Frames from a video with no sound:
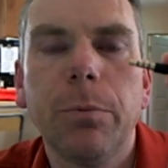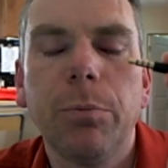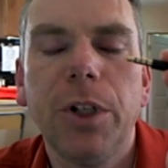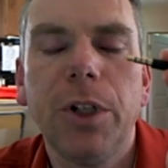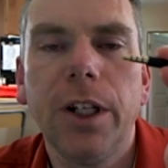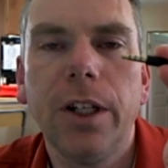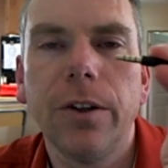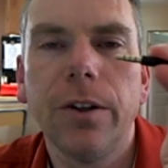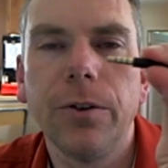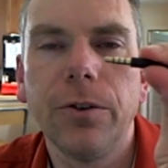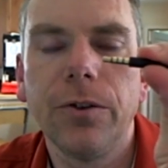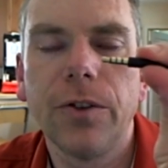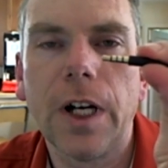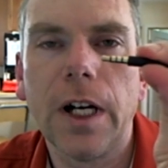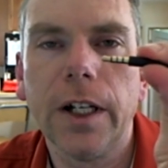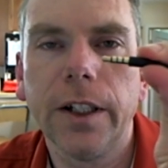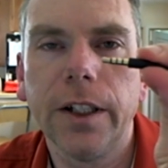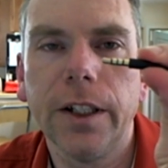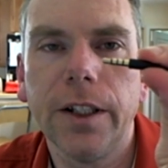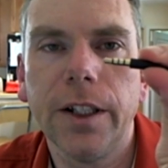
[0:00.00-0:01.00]
particular
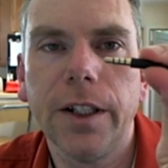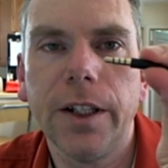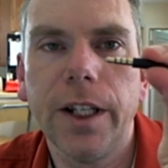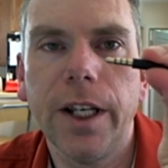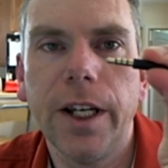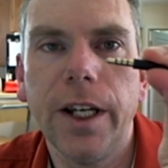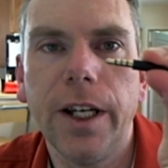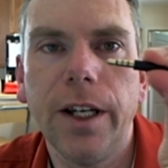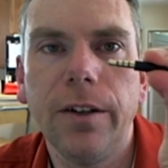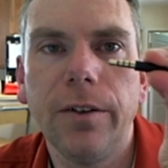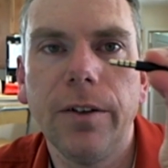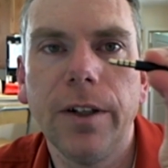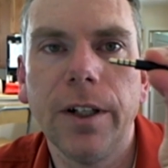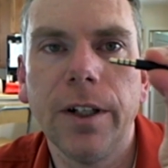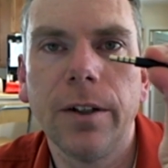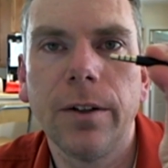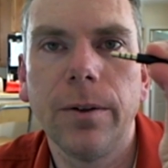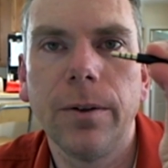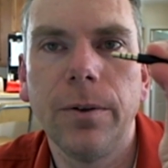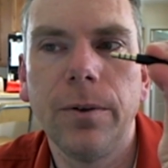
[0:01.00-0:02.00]
socket that they
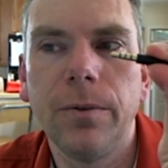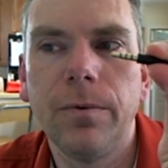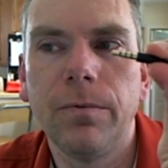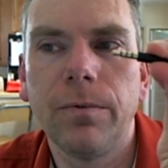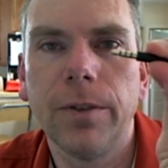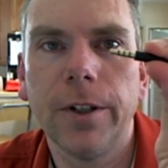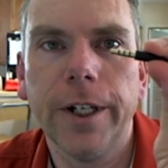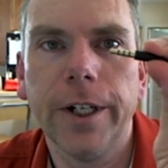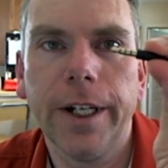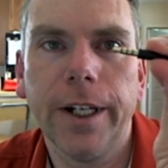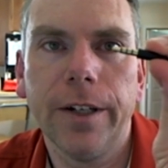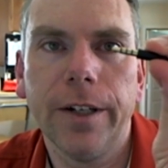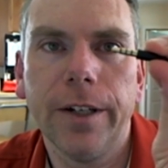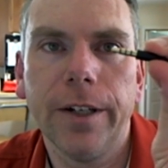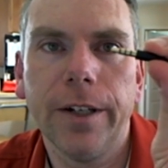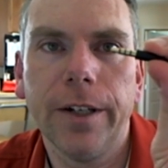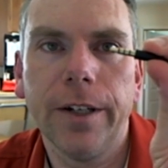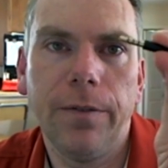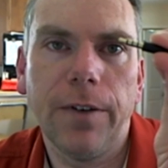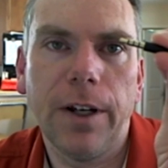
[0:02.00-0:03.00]
include for, I guess,
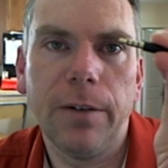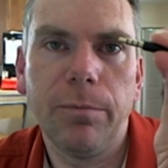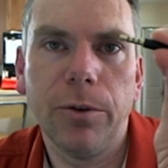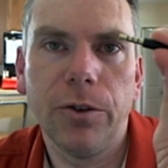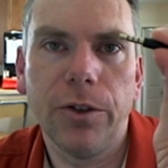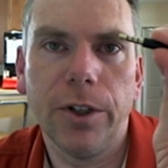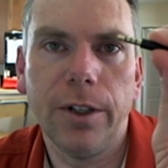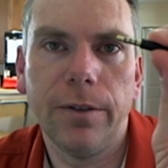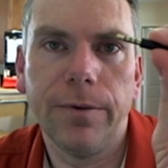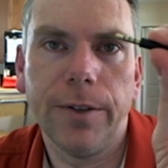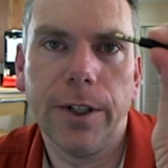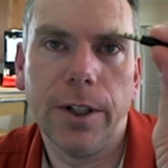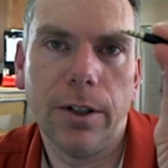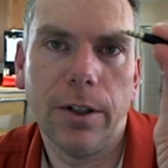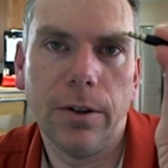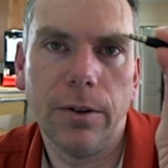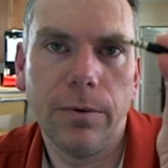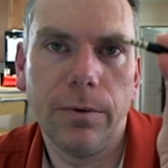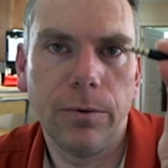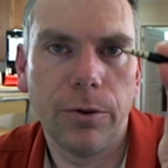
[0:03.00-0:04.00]
95% of
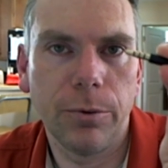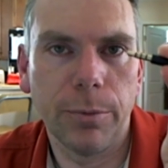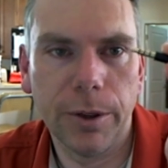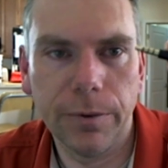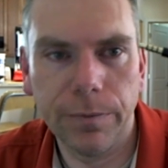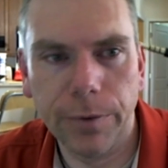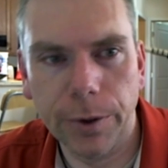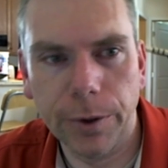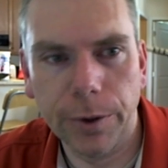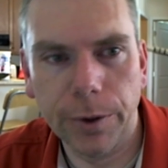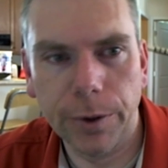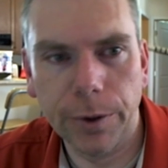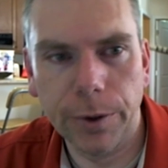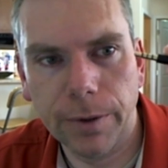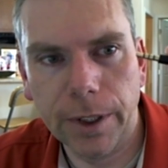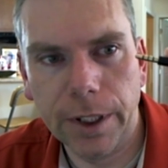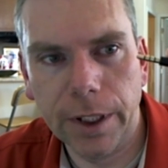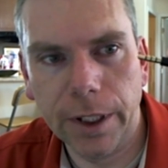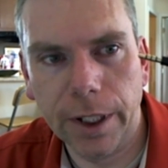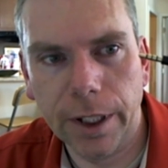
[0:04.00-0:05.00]
all smartphones and
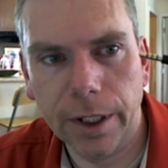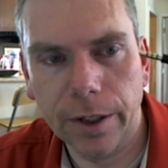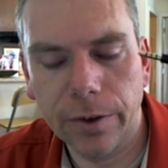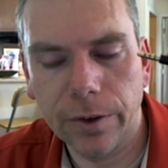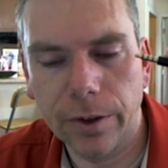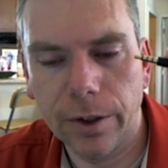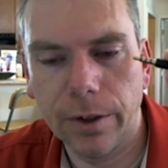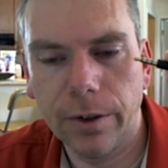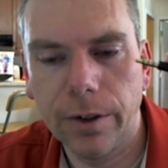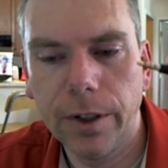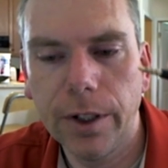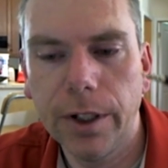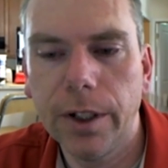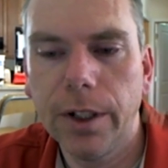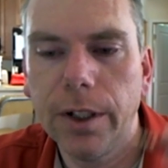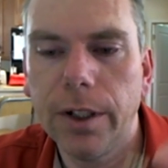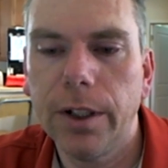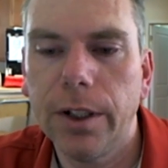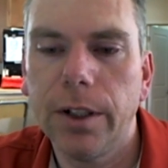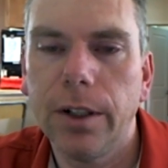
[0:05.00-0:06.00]
whatnot. So
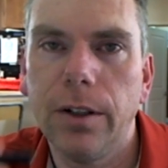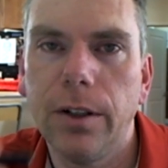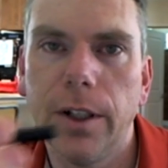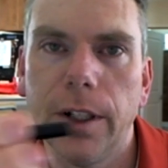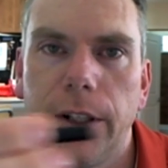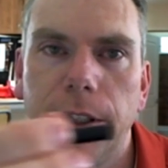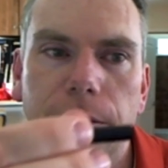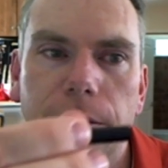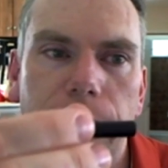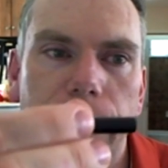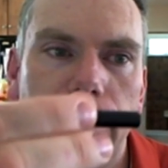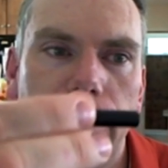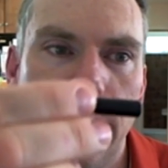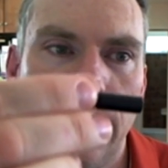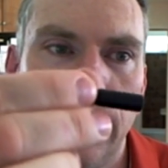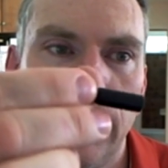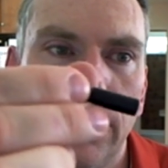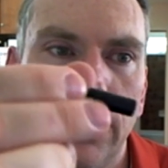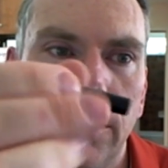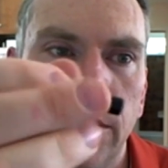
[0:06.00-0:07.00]
you get this
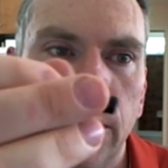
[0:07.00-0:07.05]
little